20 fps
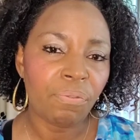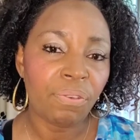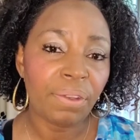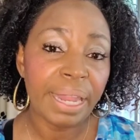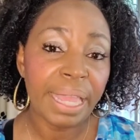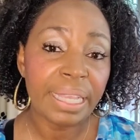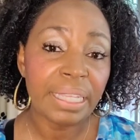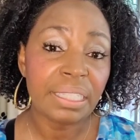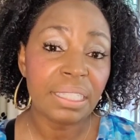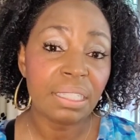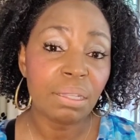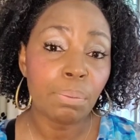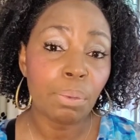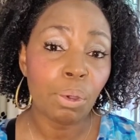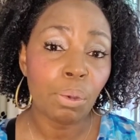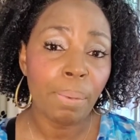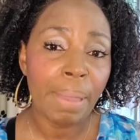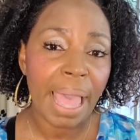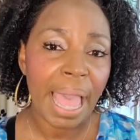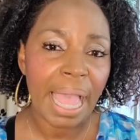
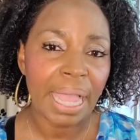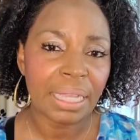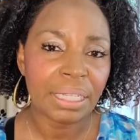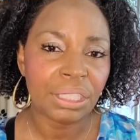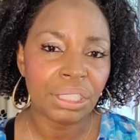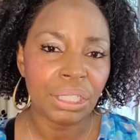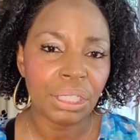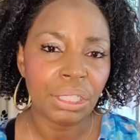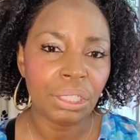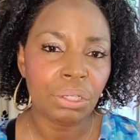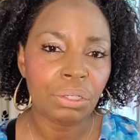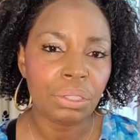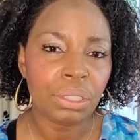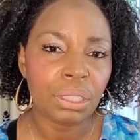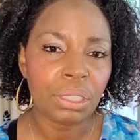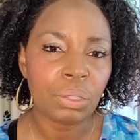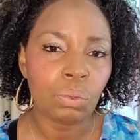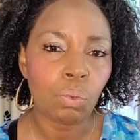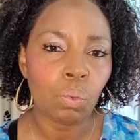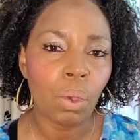flexible packaging
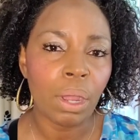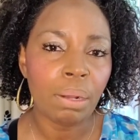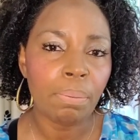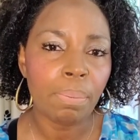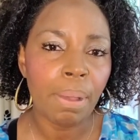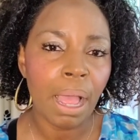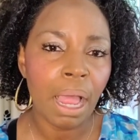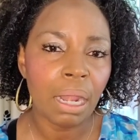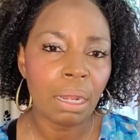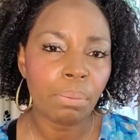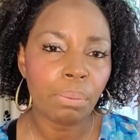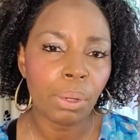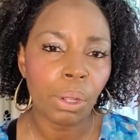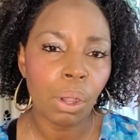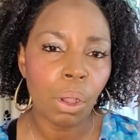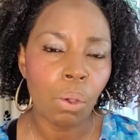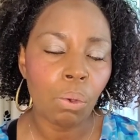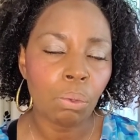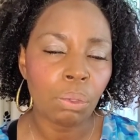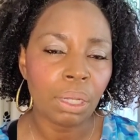uses one polymer
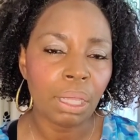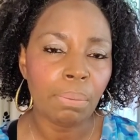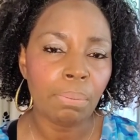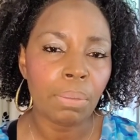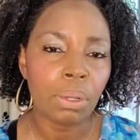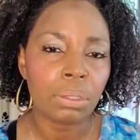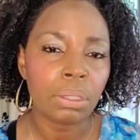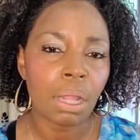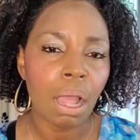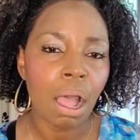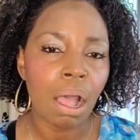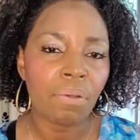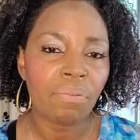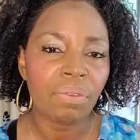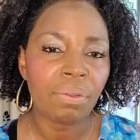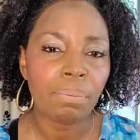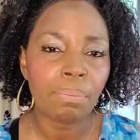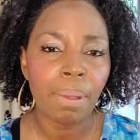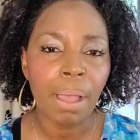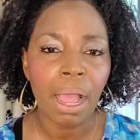only, most
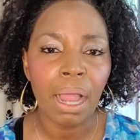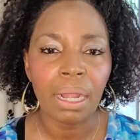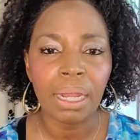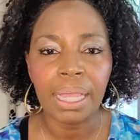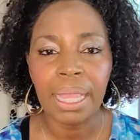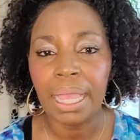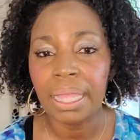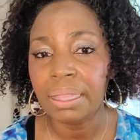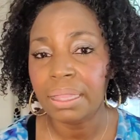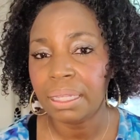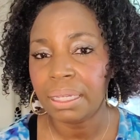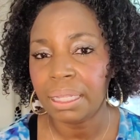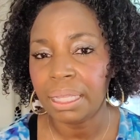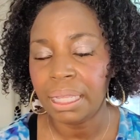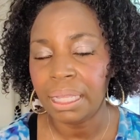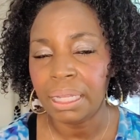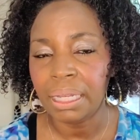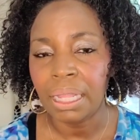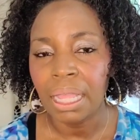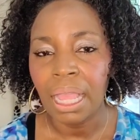often
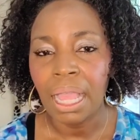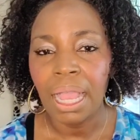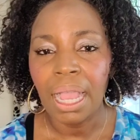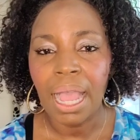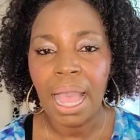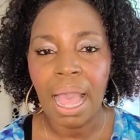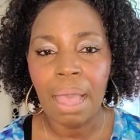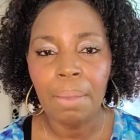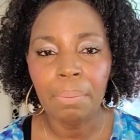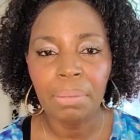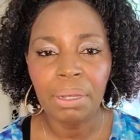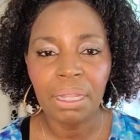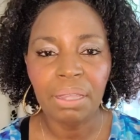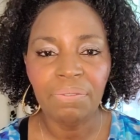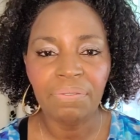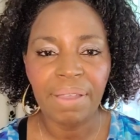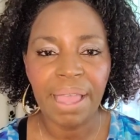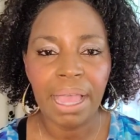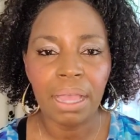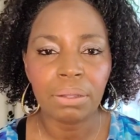polyethylene, commonly
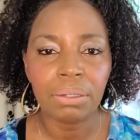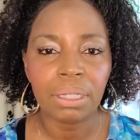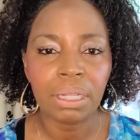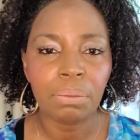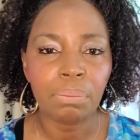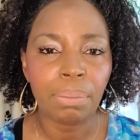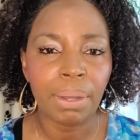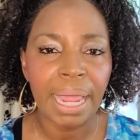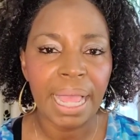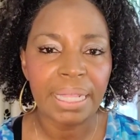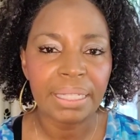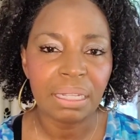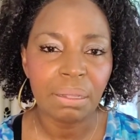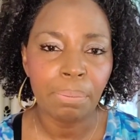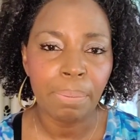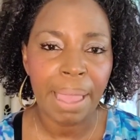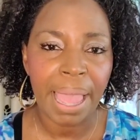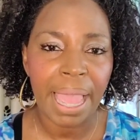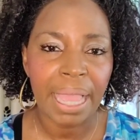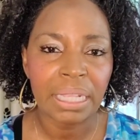found in
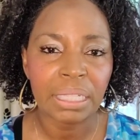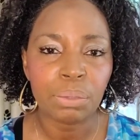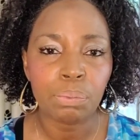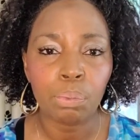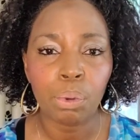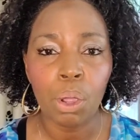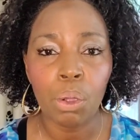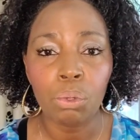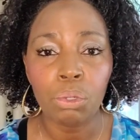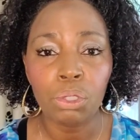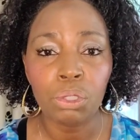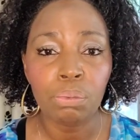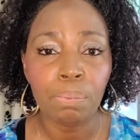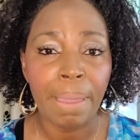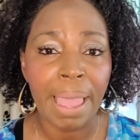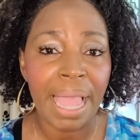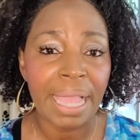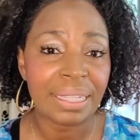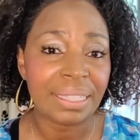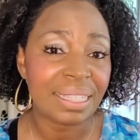plastic bags, produce
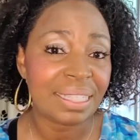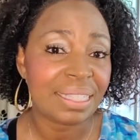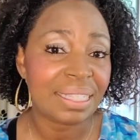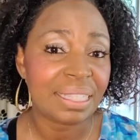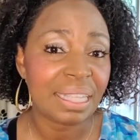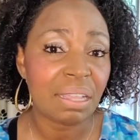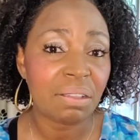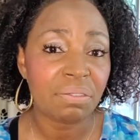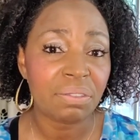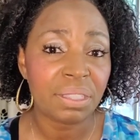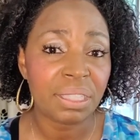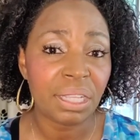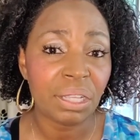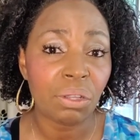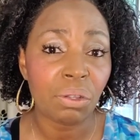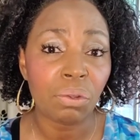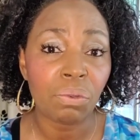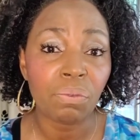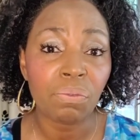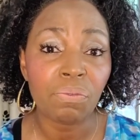bags, and
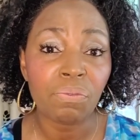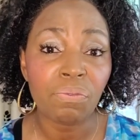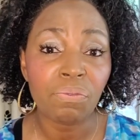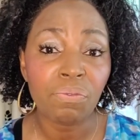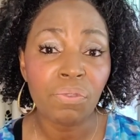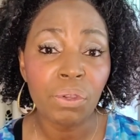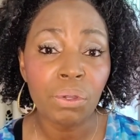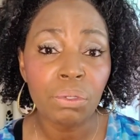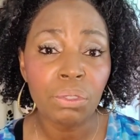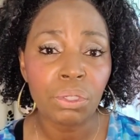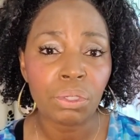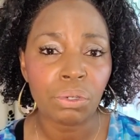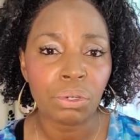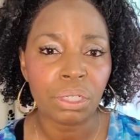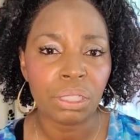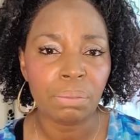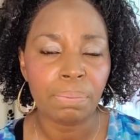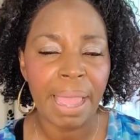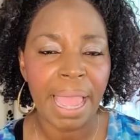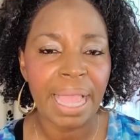self-sealed food
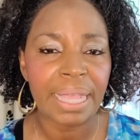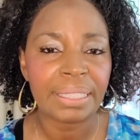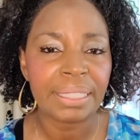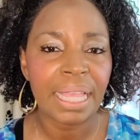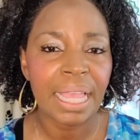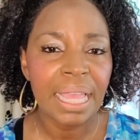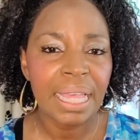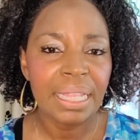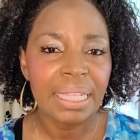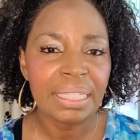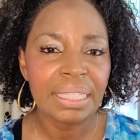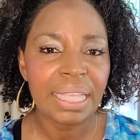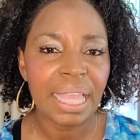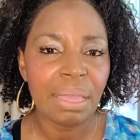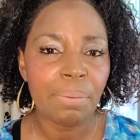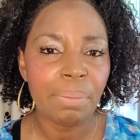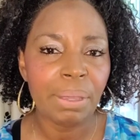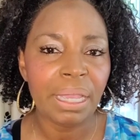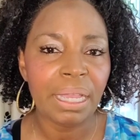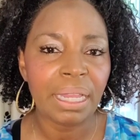storage bags. These
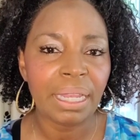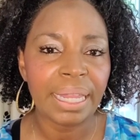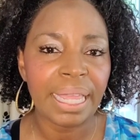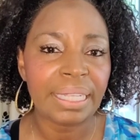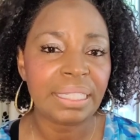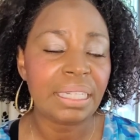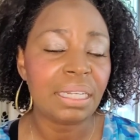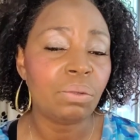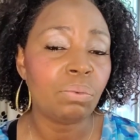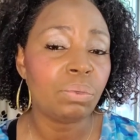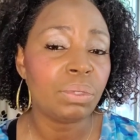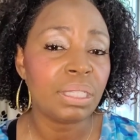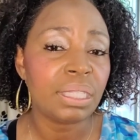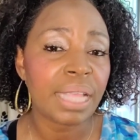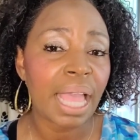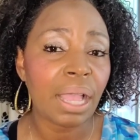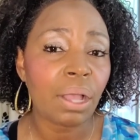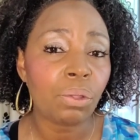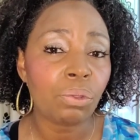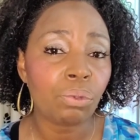can be collected and
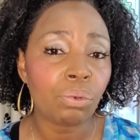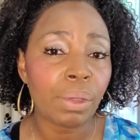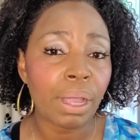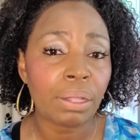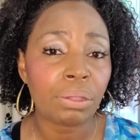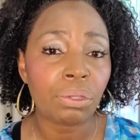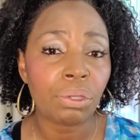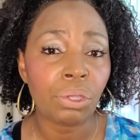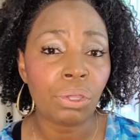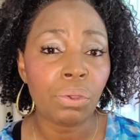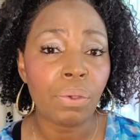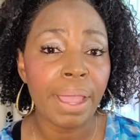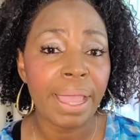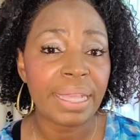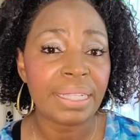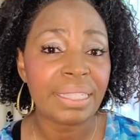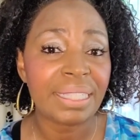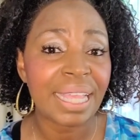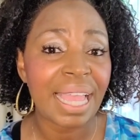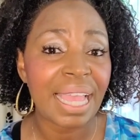recycled throughout the
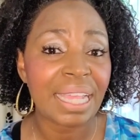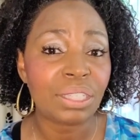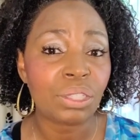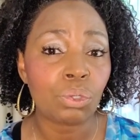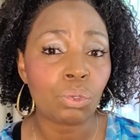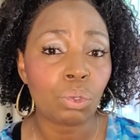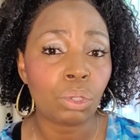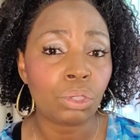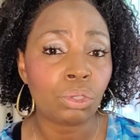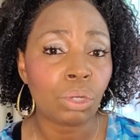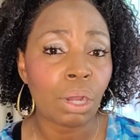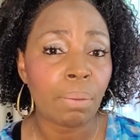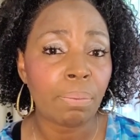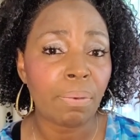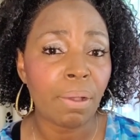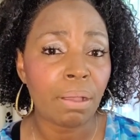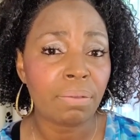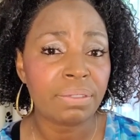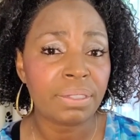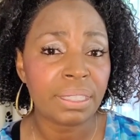U.S. at store
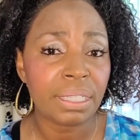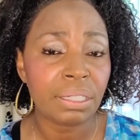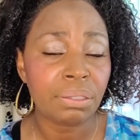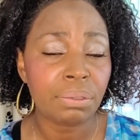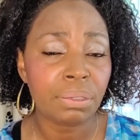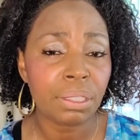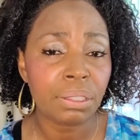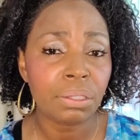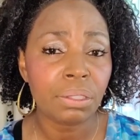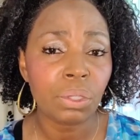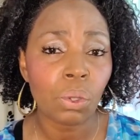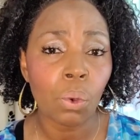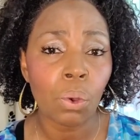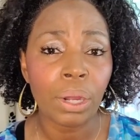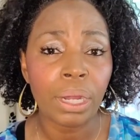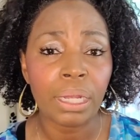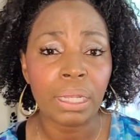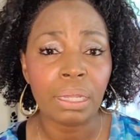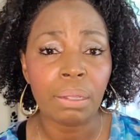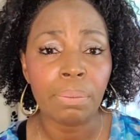drop-off centers or
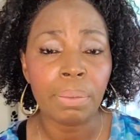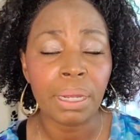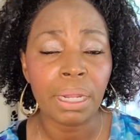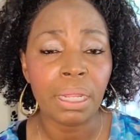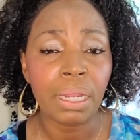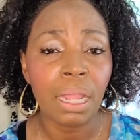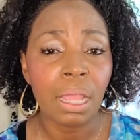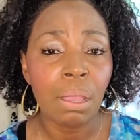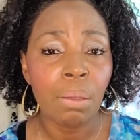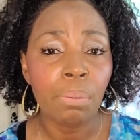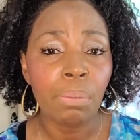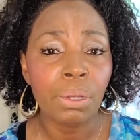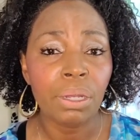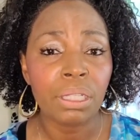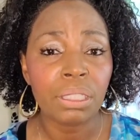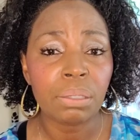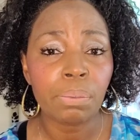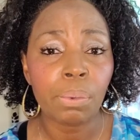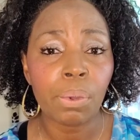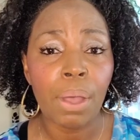in limited
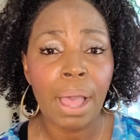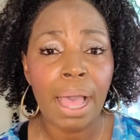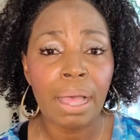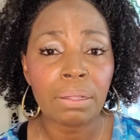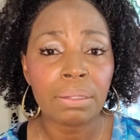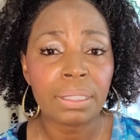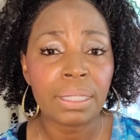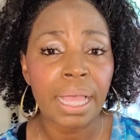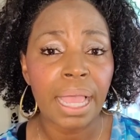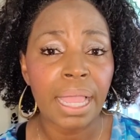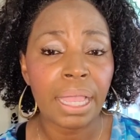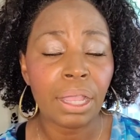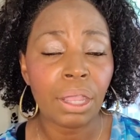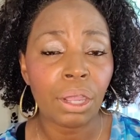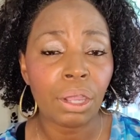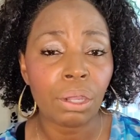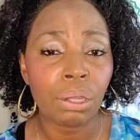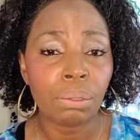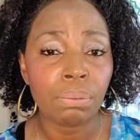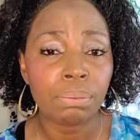municipal outside
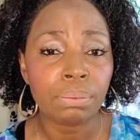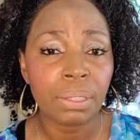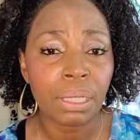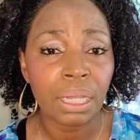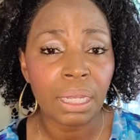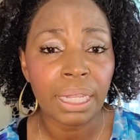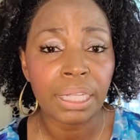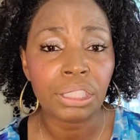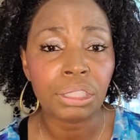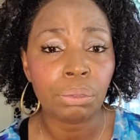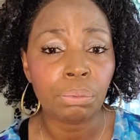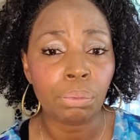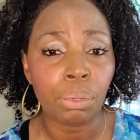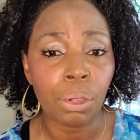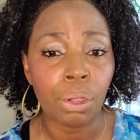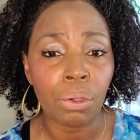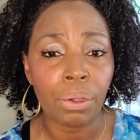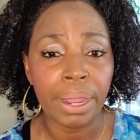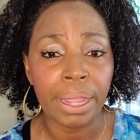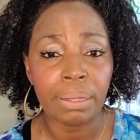curb collection
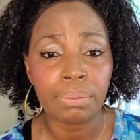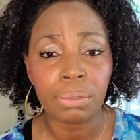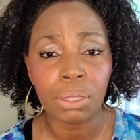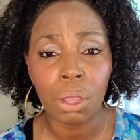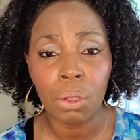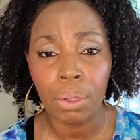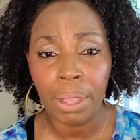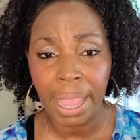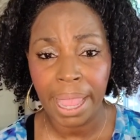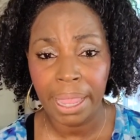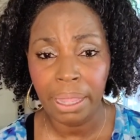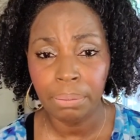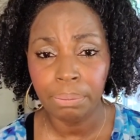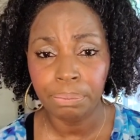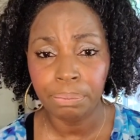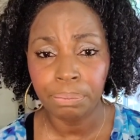programs. Okay?